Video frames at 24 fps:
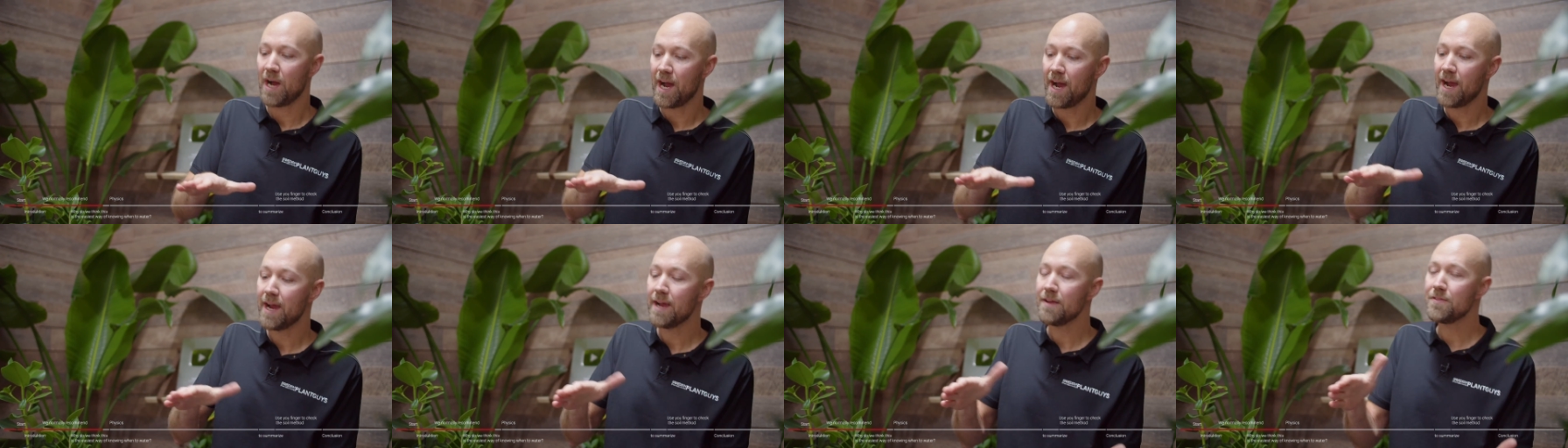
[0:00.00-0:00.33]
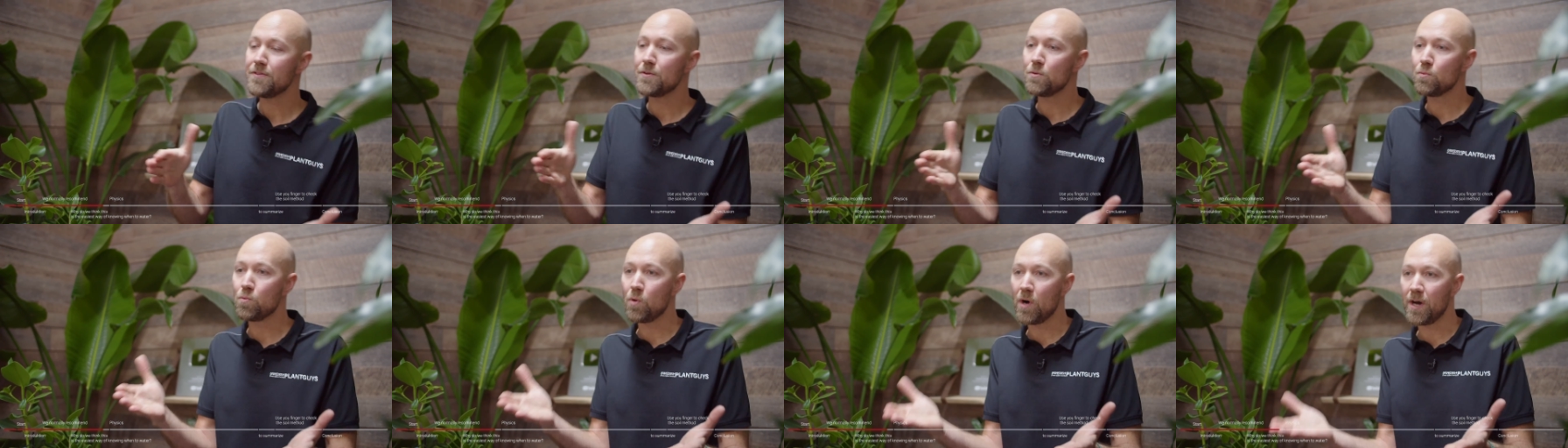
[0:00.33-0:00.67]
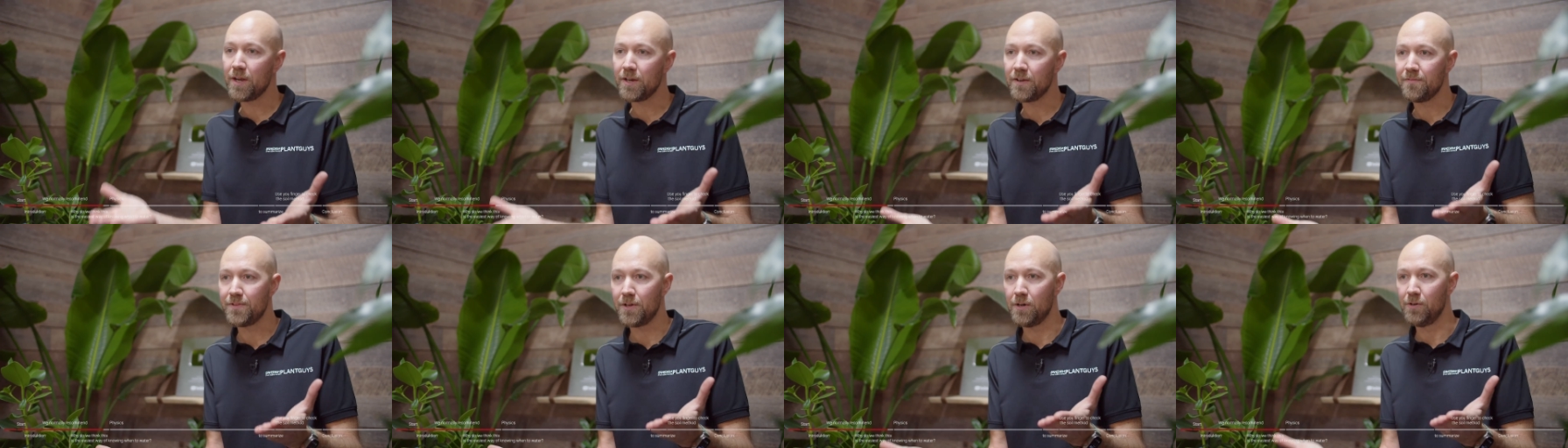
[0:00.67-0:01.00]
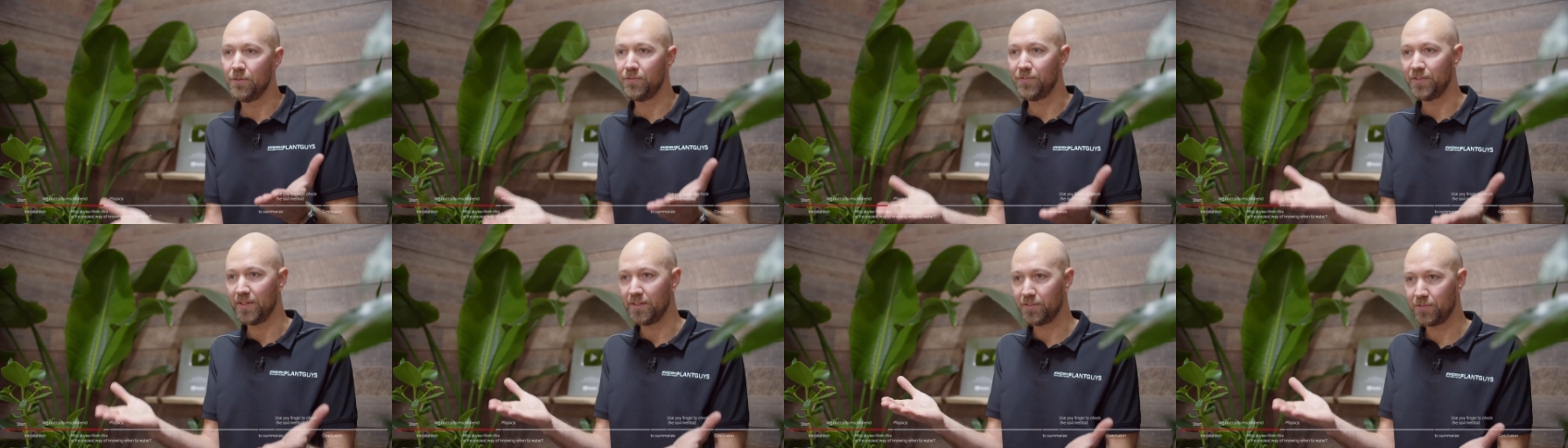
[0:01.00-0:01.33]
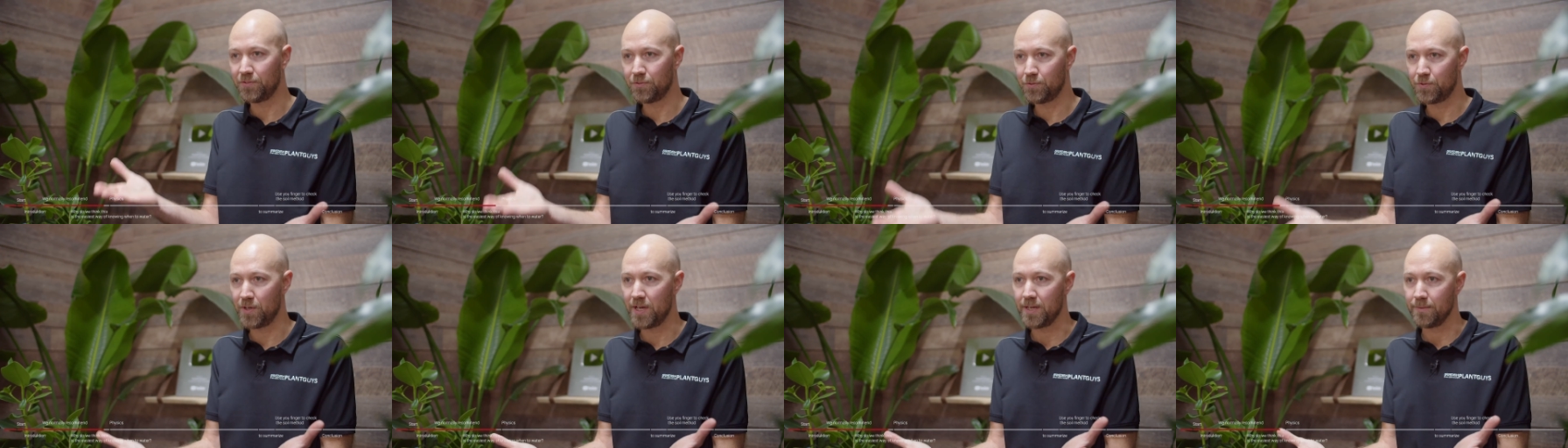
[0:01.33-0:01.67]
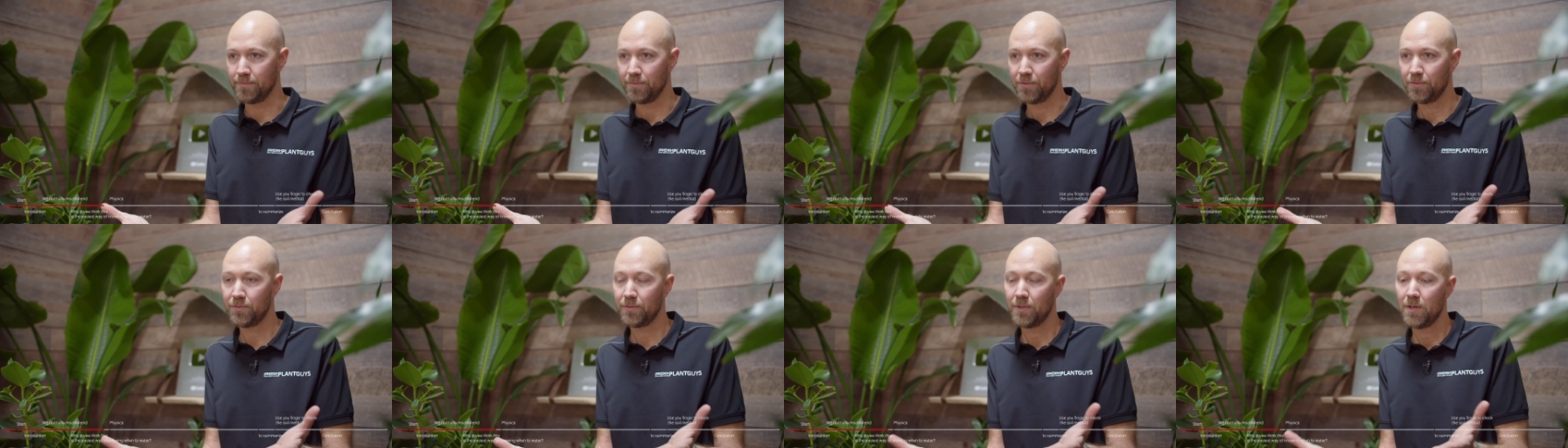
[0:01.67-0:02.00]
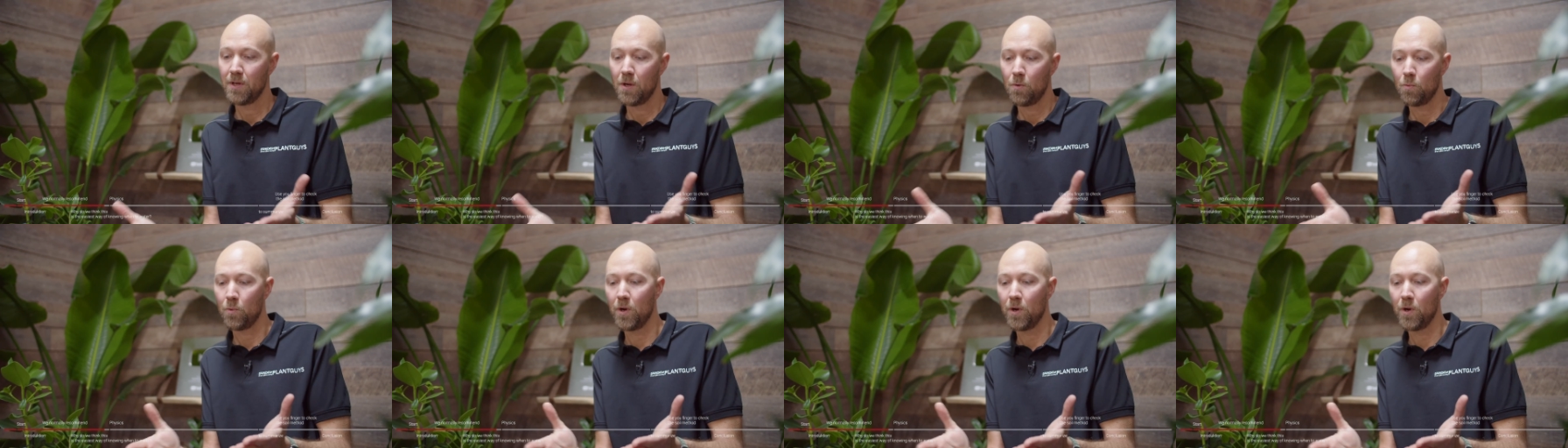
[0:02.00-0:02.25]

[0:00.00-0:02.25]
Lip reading: either one of those extremes,